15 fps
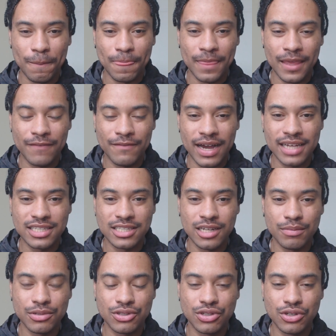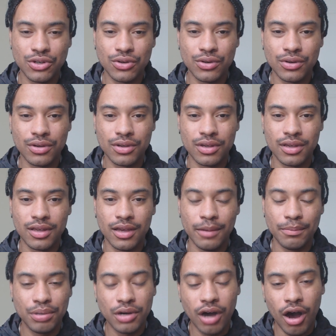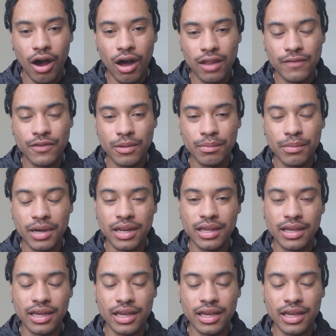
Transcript: advice number two, put all of your money